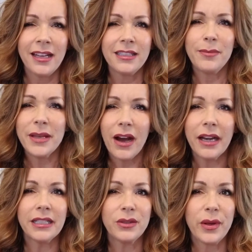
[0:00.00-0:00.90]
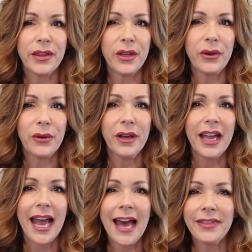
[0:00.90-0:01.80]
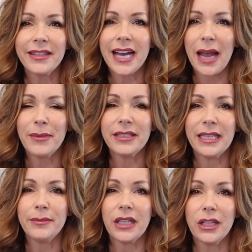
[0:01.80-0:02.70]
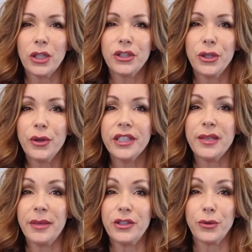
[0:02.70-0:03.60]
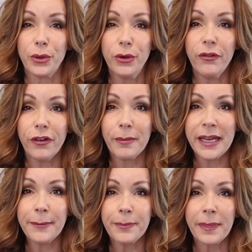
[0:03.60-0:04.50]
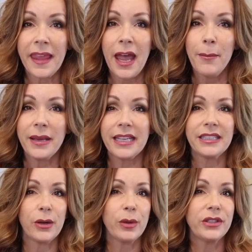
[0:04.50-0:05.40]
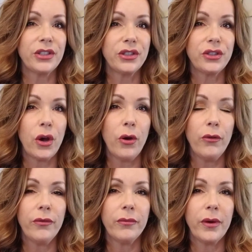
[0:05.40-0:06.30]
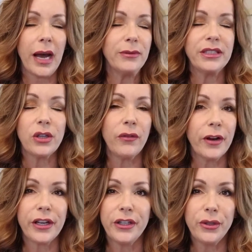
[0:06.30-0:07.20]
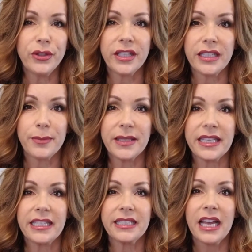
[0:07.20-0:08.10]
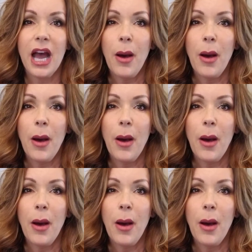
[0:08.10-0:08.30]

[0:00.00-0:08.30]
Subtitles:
To be honest with you, at the time it seemed a little too good to be true for me because I was so very new to this business.